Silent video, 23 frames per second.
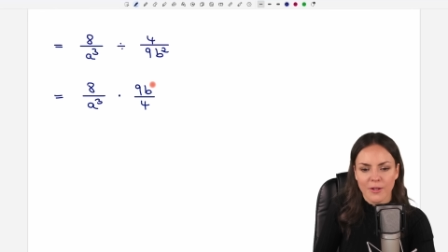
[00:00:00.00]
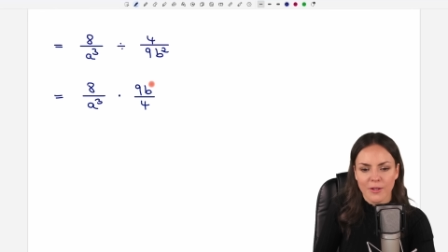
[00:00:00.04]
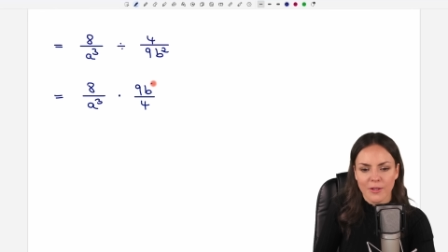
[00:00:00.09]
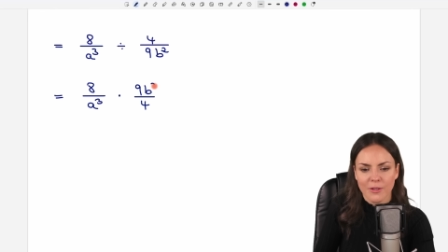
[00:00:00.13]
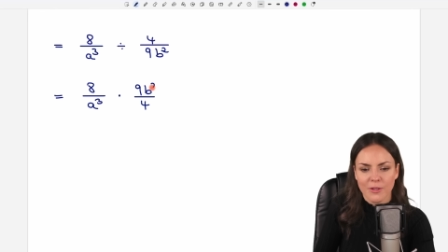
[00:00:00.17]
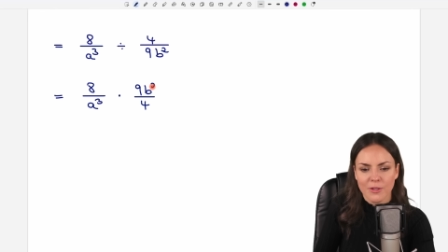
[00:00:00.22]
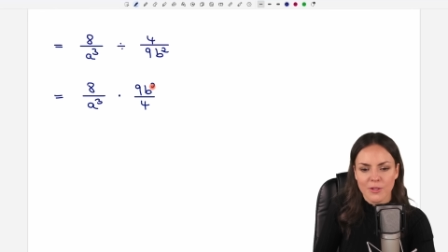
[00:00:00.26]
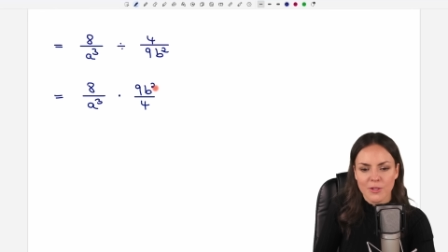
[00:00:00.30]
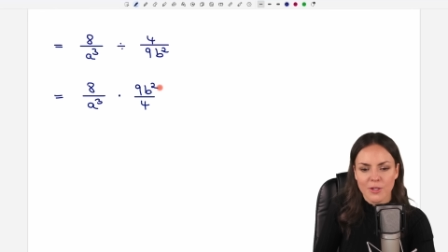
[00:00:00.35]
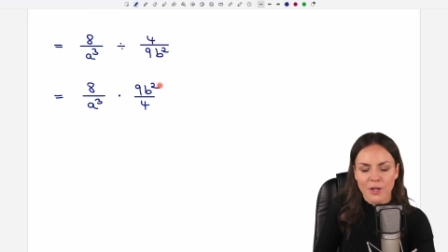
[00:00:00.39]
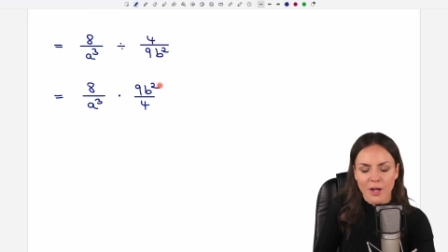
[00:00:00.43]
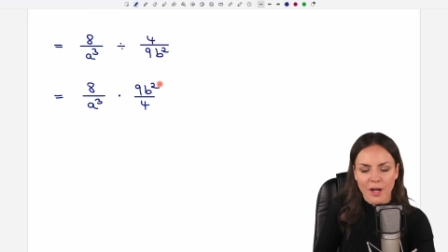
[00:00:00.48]
on
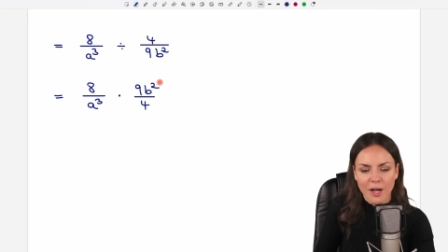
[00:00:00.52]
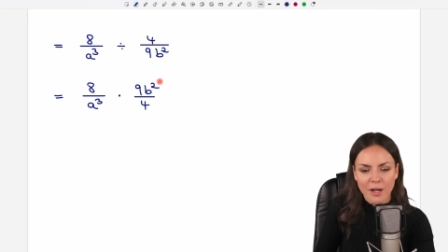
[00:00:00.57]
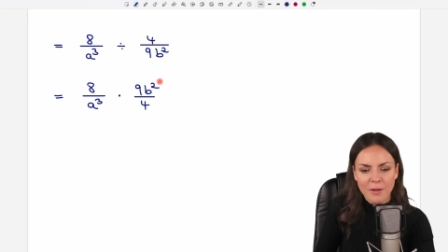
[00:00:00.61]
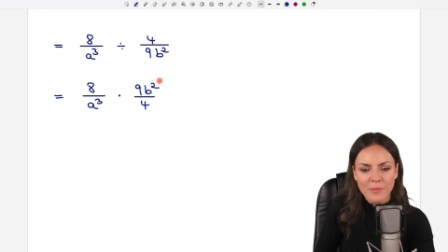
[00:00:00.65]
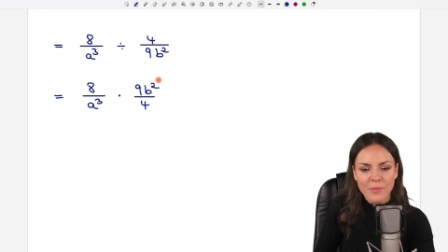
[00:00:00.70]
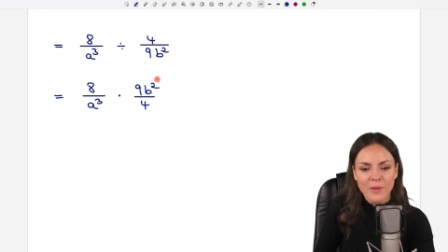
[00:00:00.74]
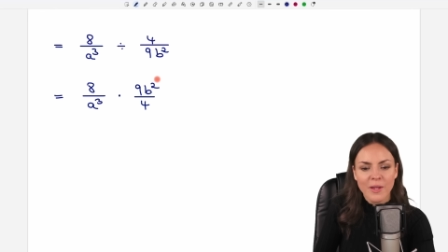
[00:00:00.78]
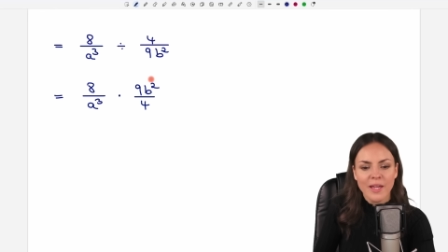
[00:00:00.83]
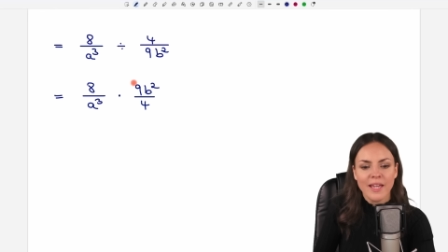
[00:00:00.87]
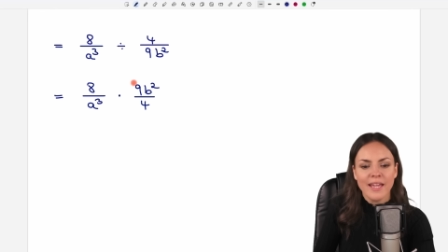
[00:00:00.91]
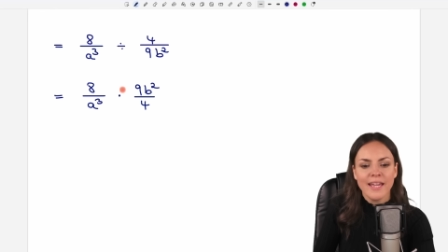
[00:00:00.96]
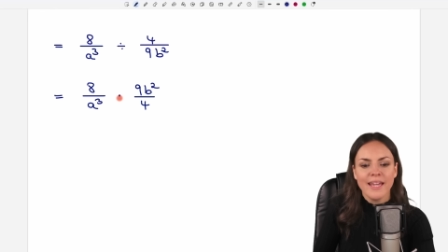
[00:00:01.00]
the
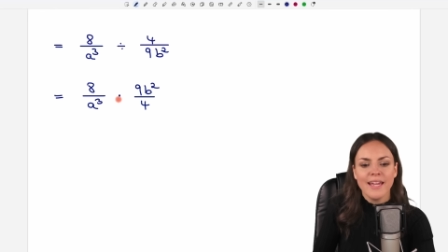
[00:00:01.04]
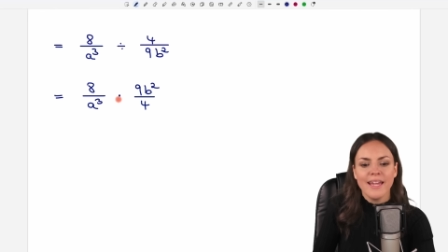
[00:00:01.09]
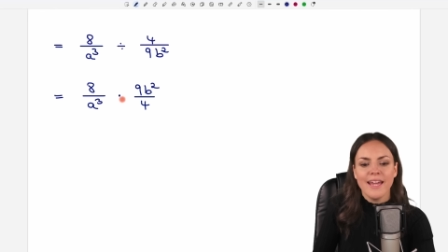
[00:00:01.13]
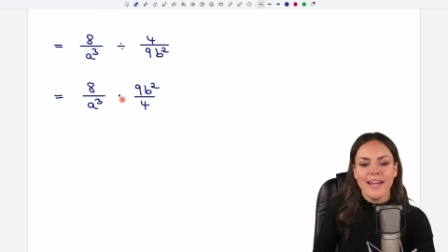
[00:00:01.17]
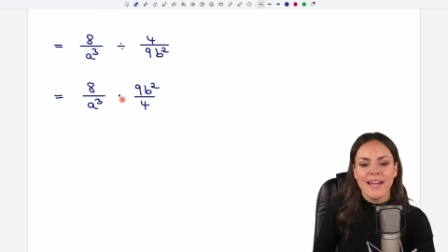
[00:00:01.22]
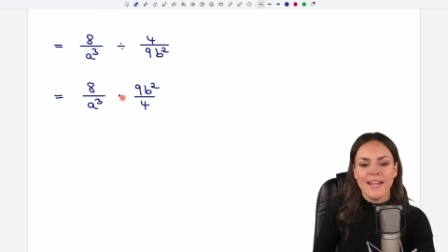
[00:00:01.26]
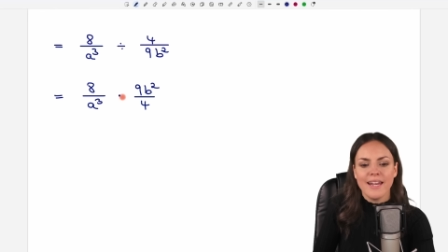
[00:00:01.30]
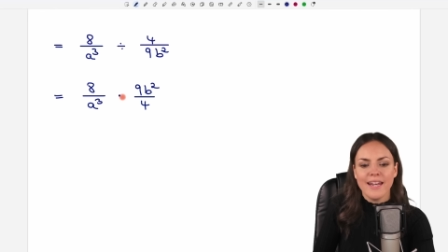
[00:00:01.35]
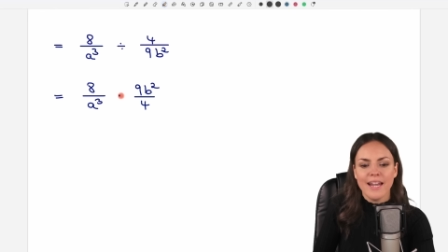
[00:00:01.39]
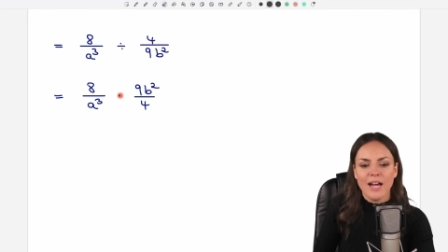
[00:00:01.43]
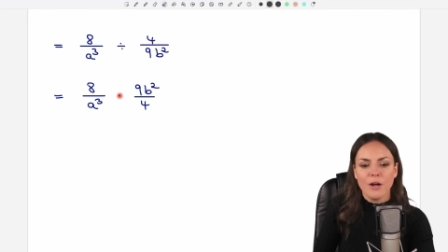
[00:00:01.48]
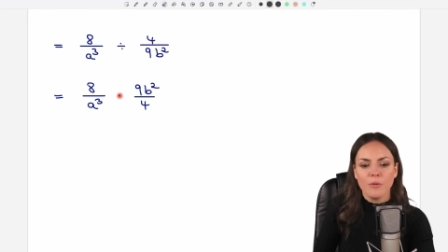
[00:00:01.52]
top.
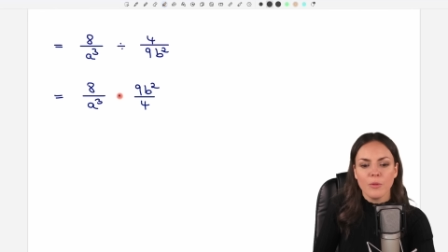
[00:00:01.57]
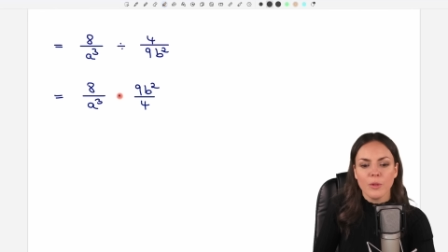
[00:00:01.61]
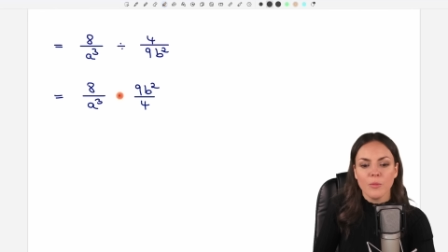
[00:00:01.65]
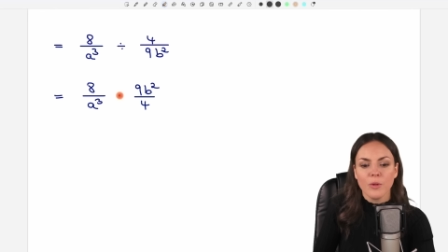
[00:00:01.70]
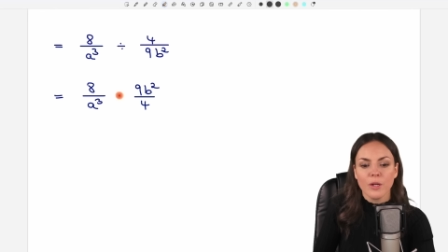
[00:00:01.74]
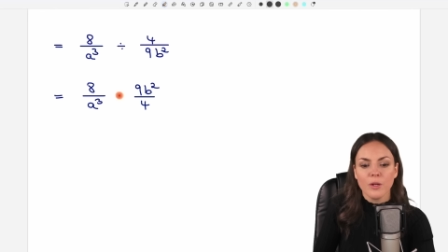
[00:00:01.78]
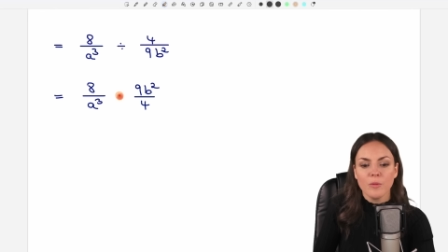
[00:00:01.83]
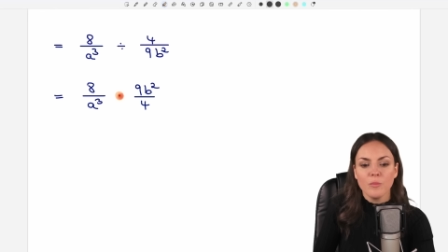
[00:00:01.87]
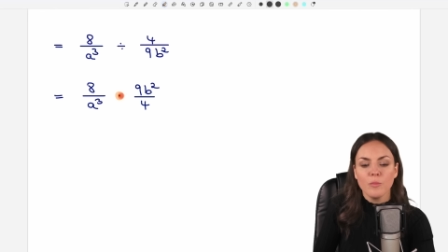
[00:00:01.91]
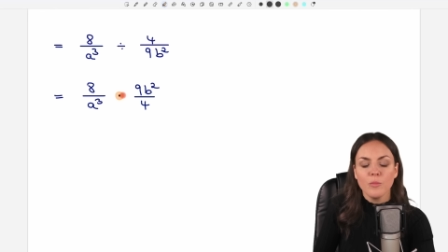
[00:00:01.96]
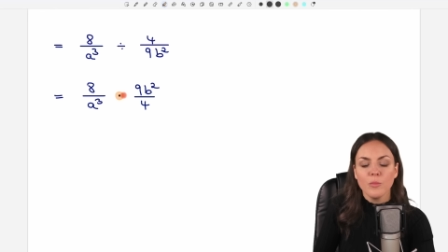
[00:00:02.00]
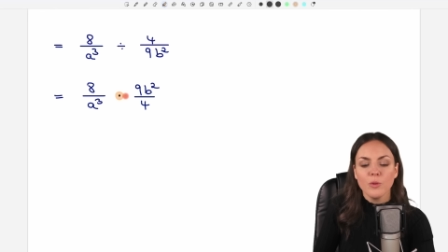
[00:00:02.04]
And now we
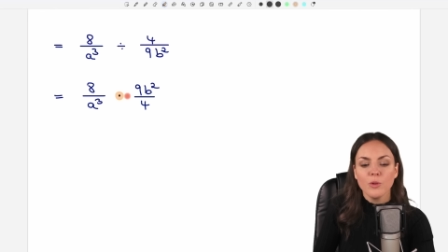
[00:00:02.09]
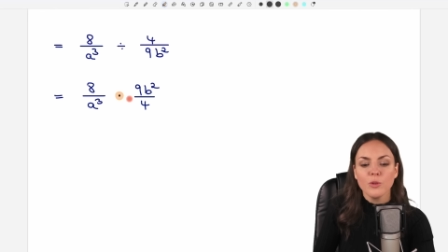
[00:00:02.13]
want to